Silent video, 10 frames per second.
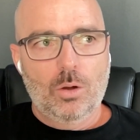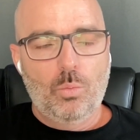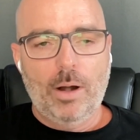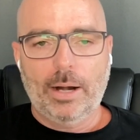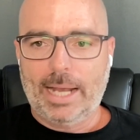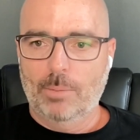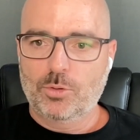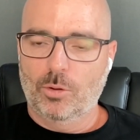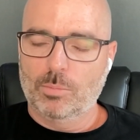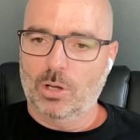where it comes
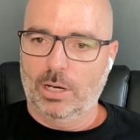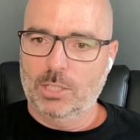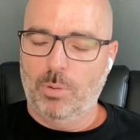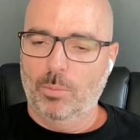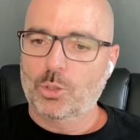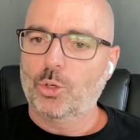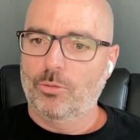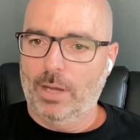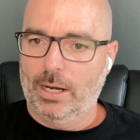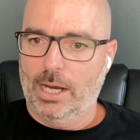from is, I guess, probably two
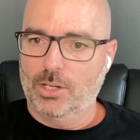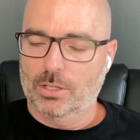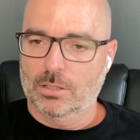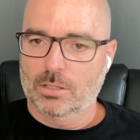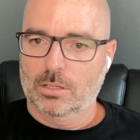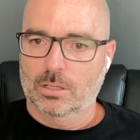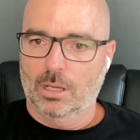foundations.